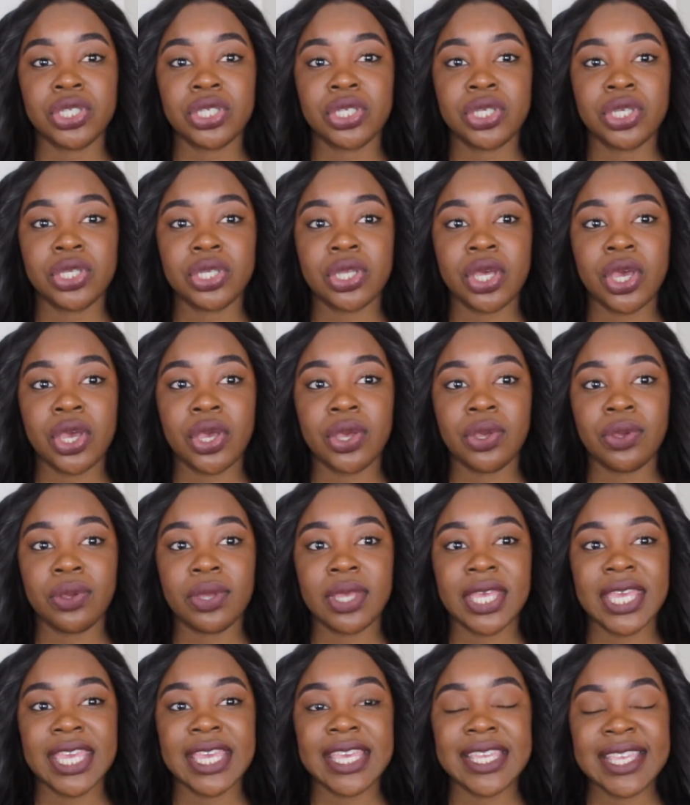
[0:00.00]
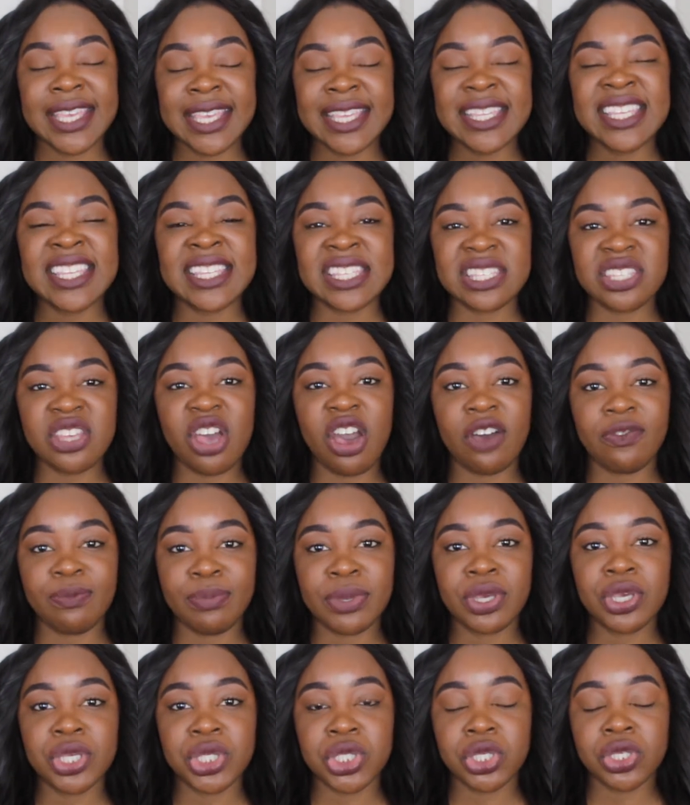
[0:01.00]
you know, it's tough
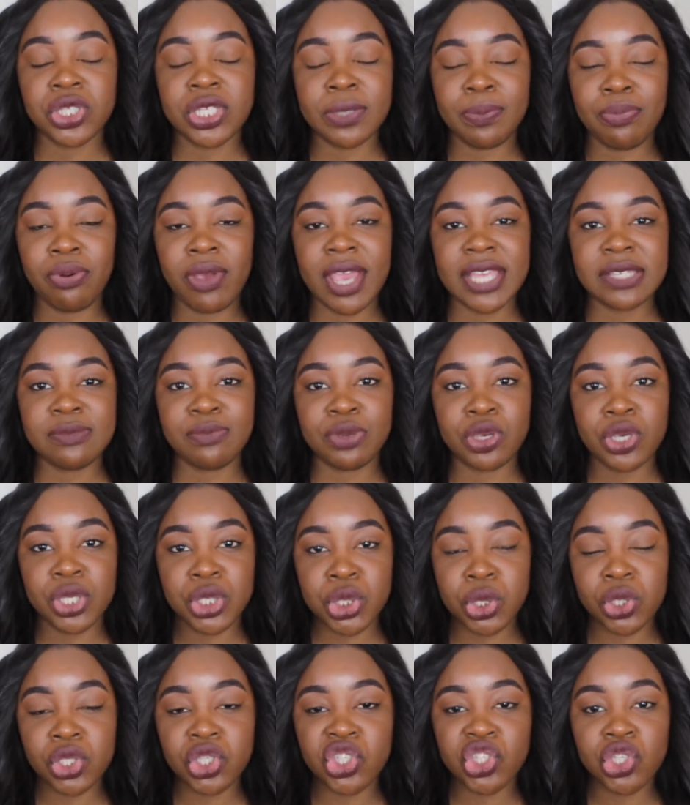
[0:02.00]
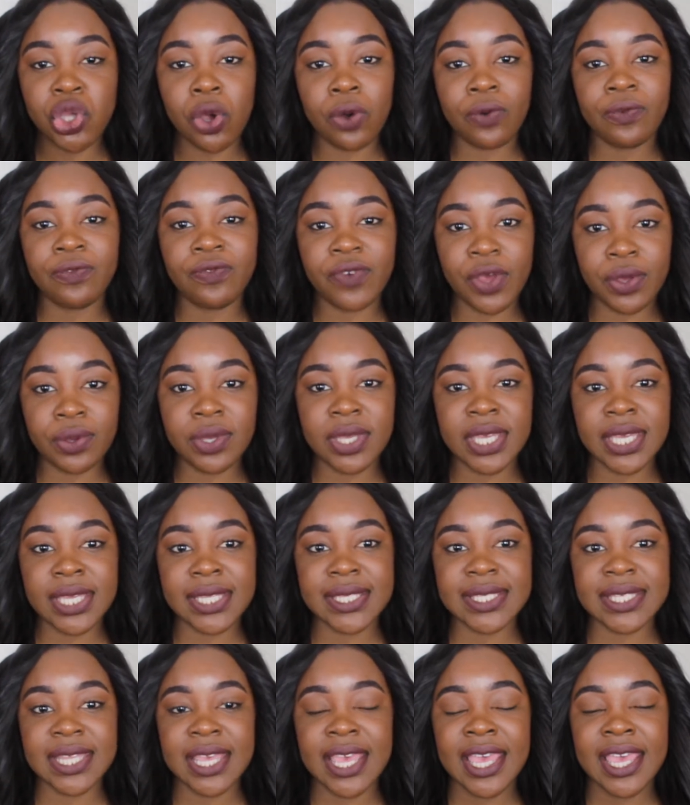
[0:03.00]
because you're depressed, because your sole
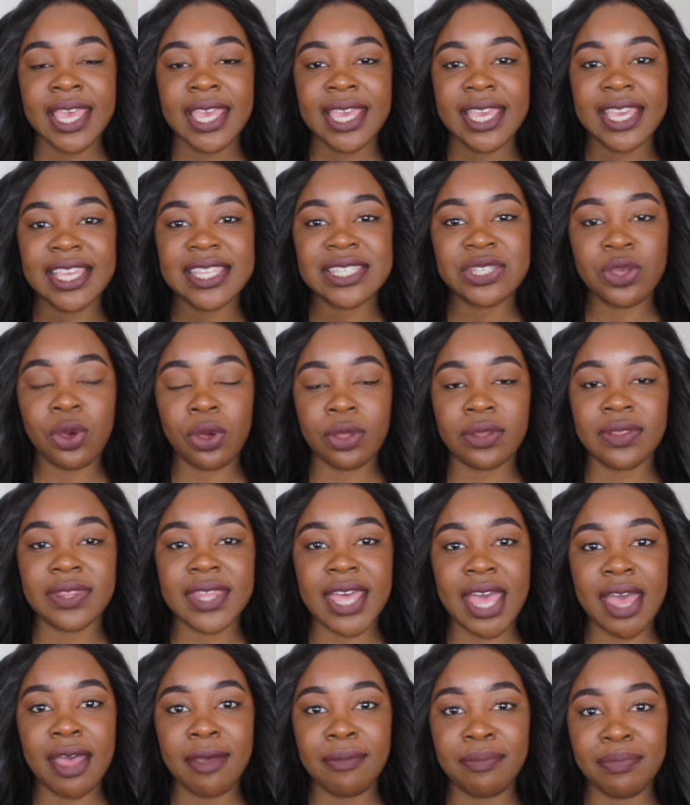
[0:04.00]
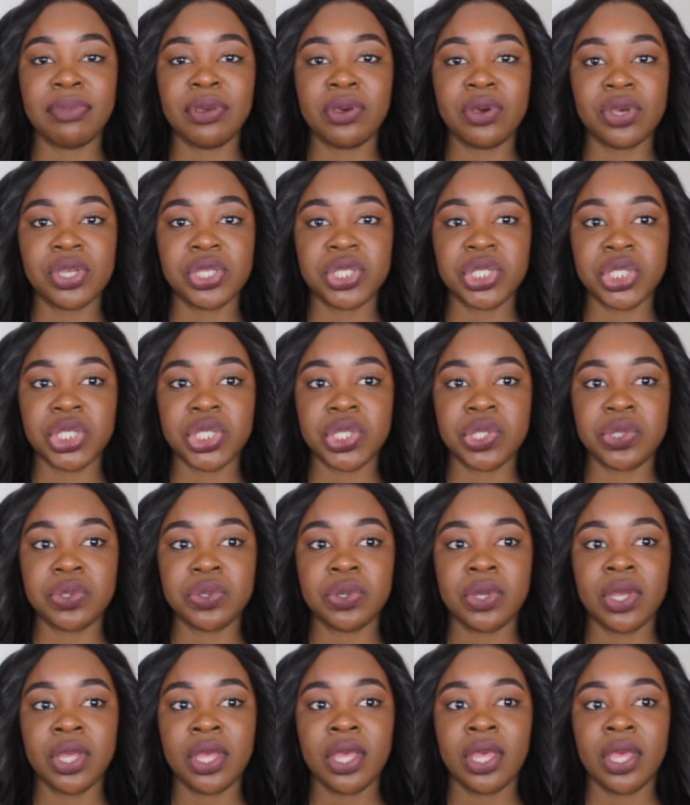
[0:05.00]
focus is on that, because
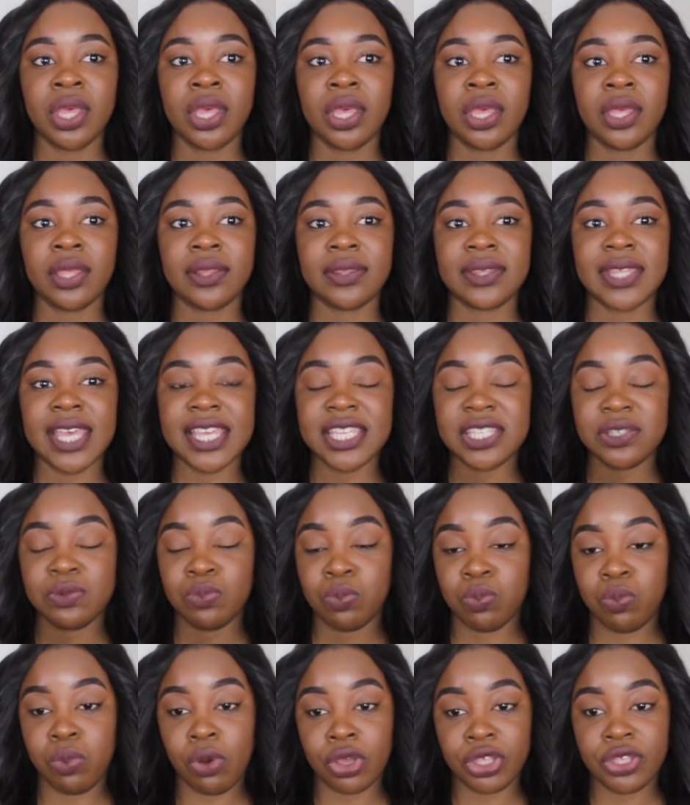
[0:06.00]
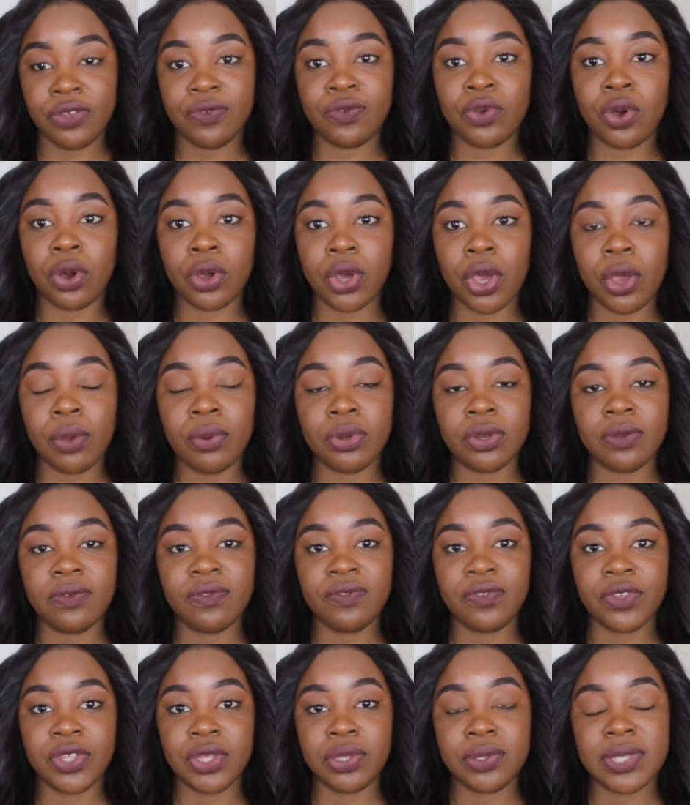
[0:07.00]
that's what you've got going on
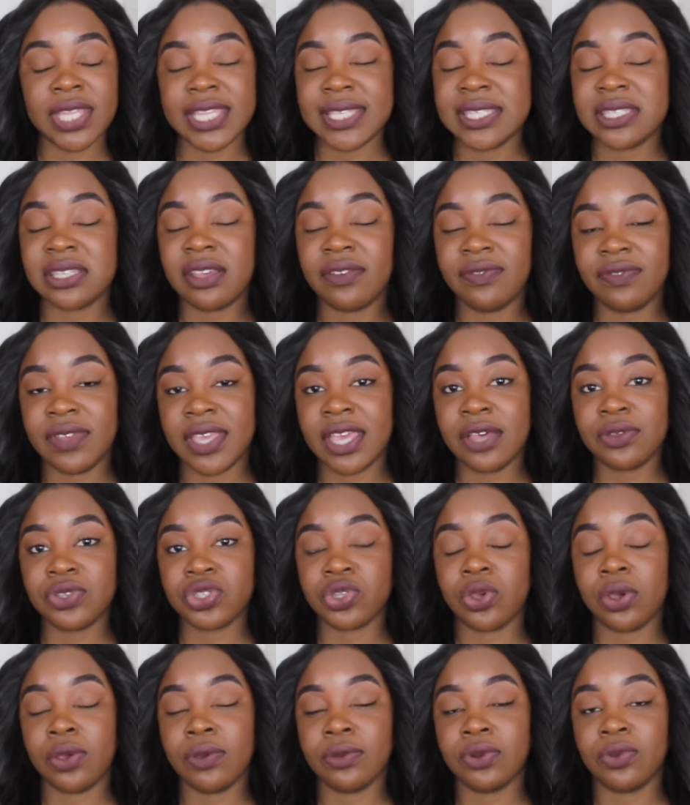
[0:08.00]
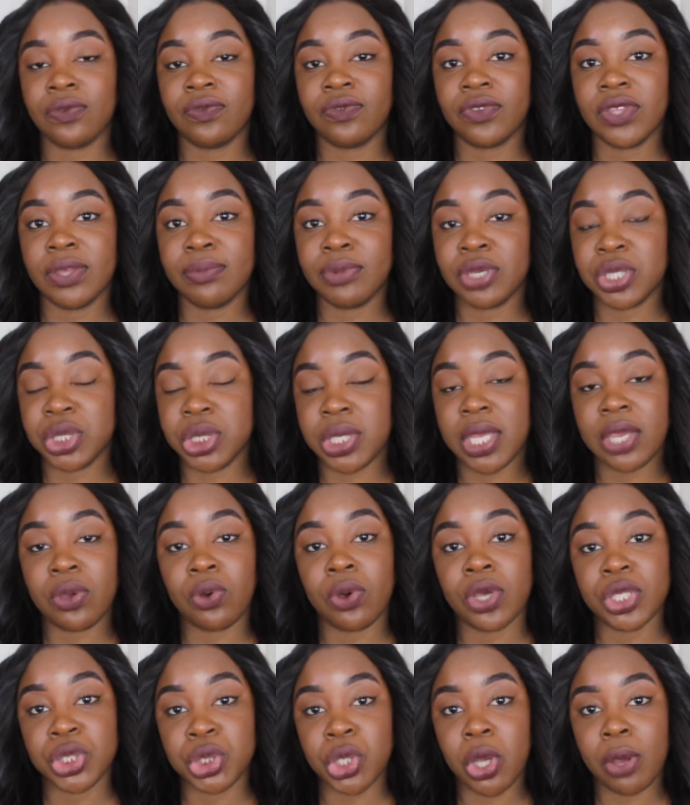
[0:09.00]
for you. There's nothing else going on for you because you ain't
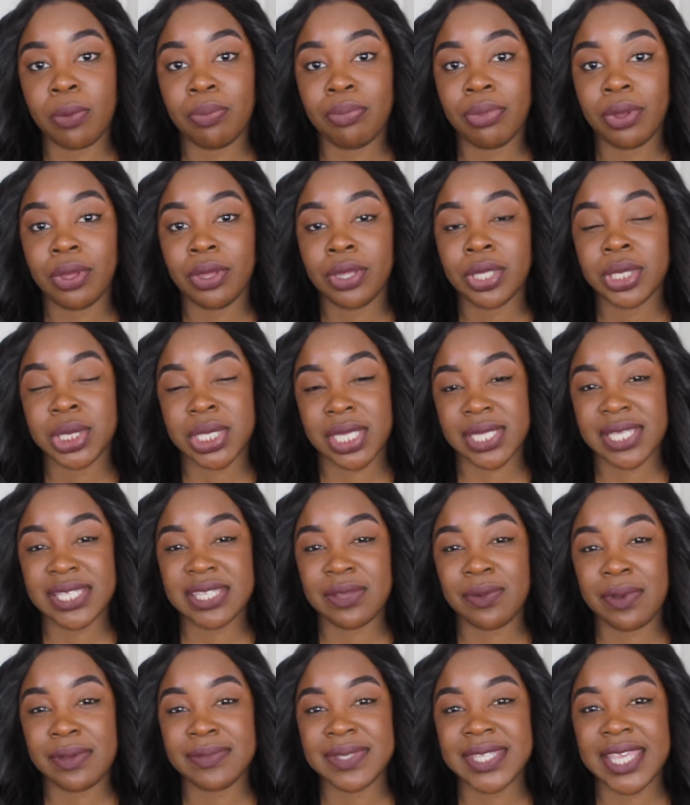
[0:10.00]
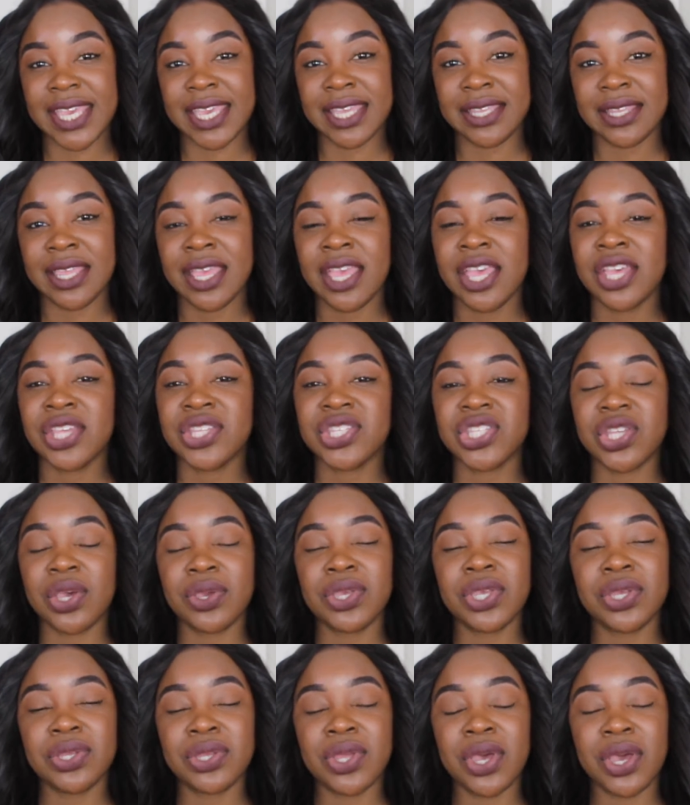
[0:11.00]
got a job. Do you understand what I'm saying? So,
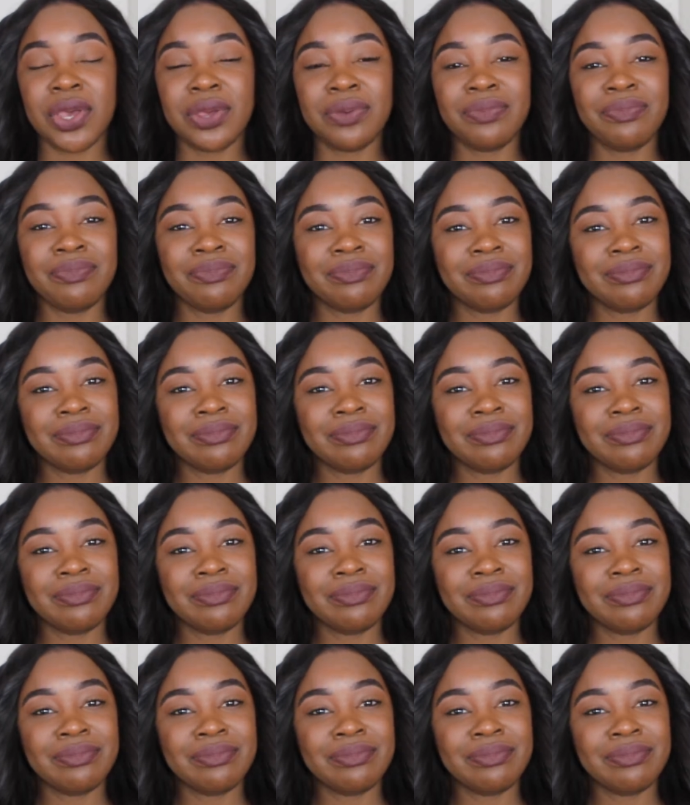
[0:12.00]
you know,